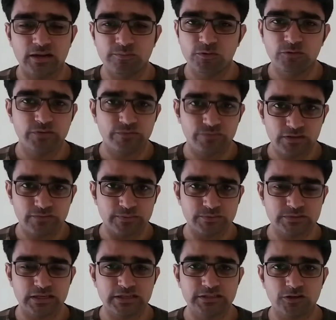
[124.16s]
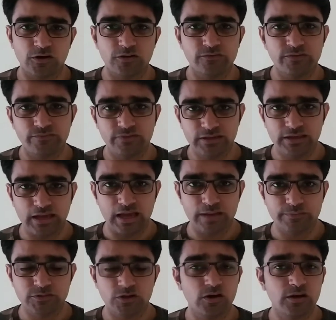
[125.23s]
up to 50 websites or 50
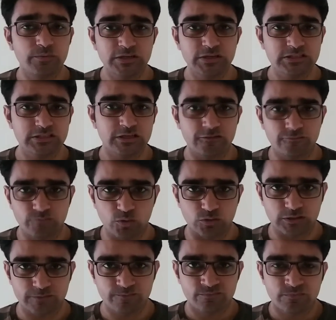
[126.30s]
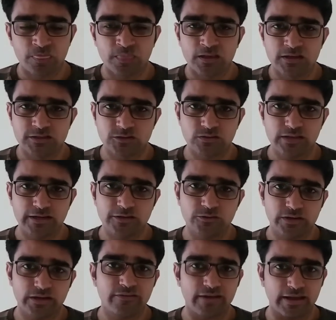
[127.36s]
apps or a mixture of both, so that you
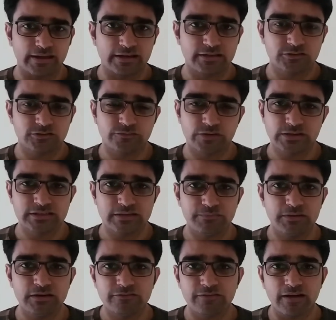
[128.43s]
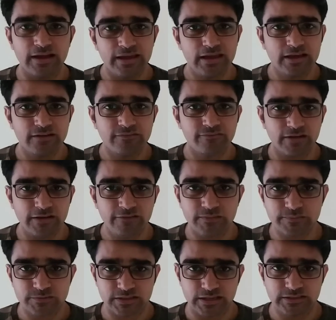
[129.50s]
can track it. So for example, if I have 5
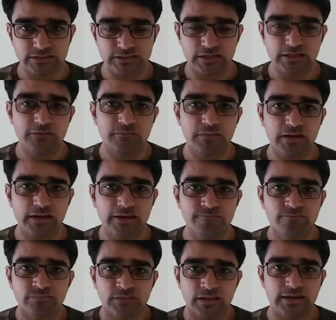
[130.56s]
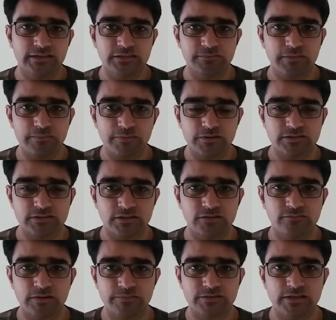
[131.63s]
websites under my, let's say my personal
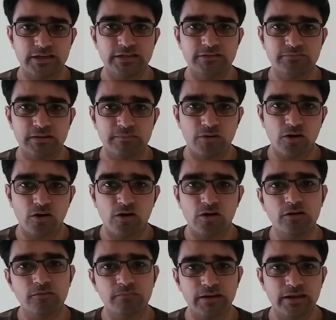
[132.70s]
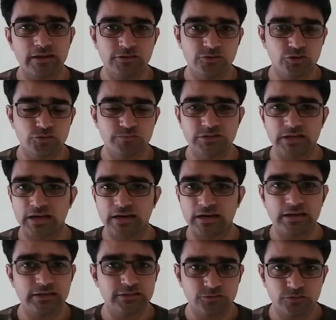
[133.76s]
website, my blog, my YouTube channel,
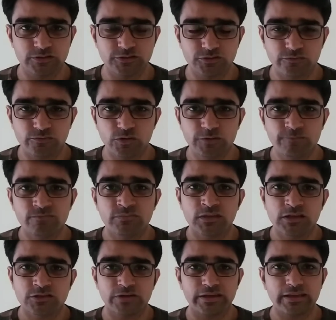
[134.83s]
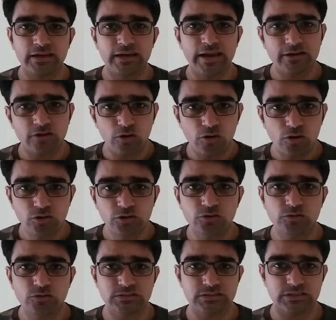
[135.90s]
and so on and so forth, so I can add all
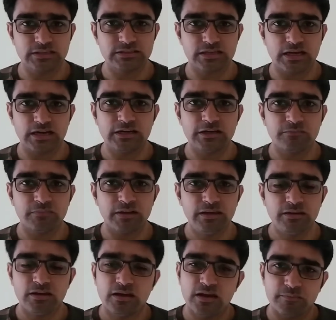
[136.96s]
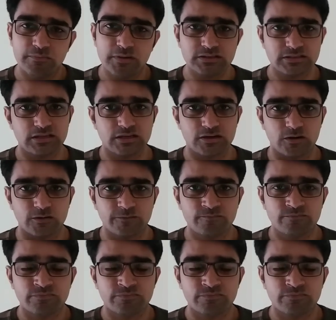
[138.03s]
those things under my personal account.